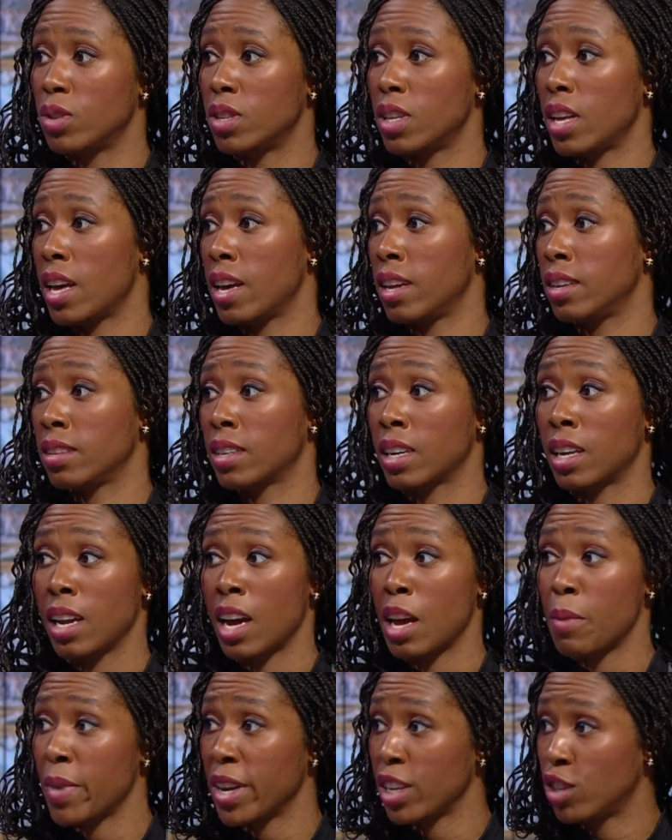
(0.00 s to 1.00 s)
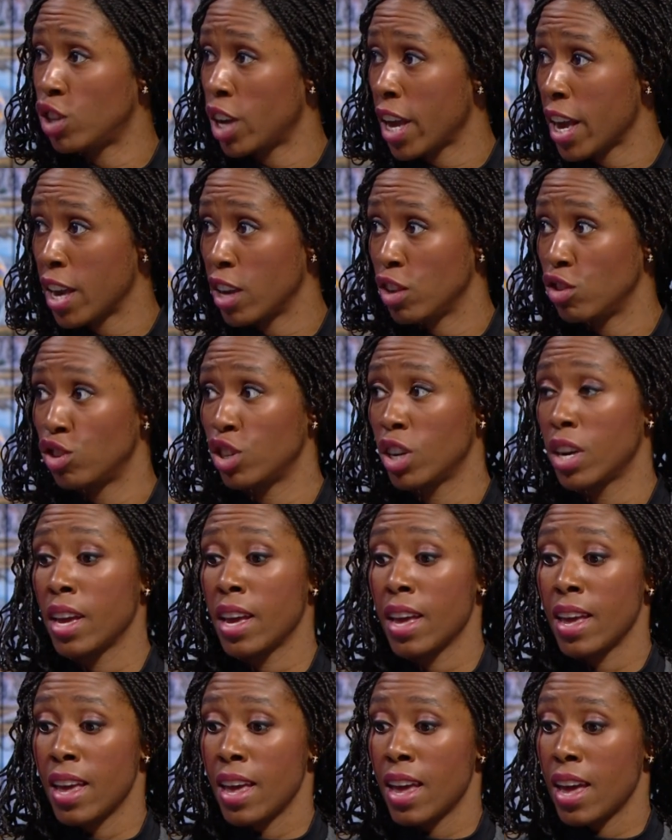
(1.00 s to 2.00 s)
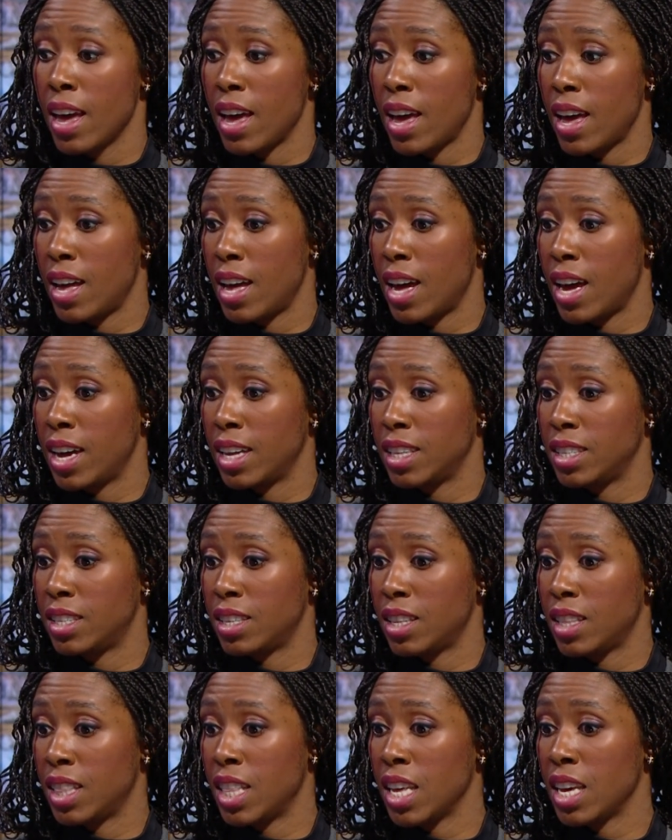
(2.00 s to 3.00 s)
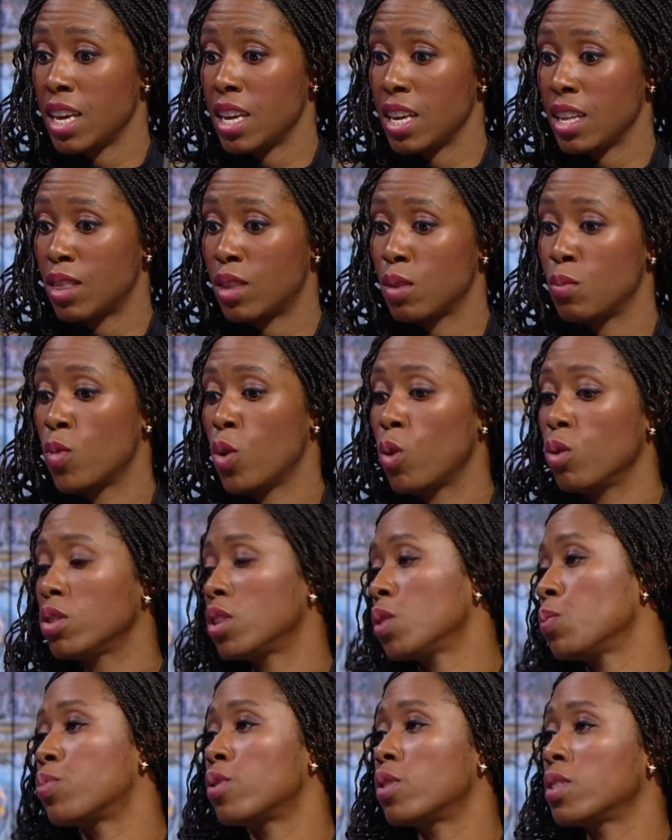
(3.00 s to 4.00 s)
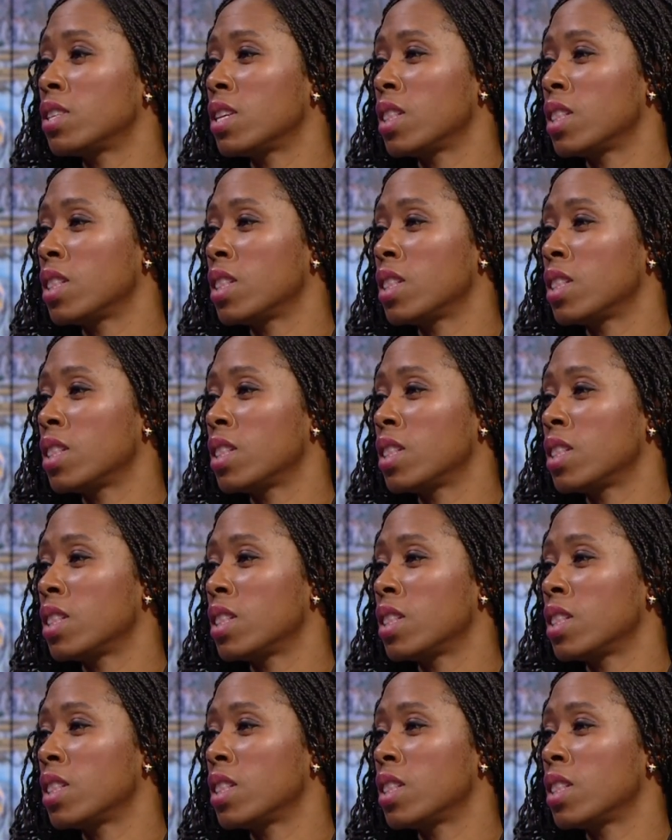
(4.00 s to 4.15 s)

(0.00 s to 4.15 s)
and climate change. And the most important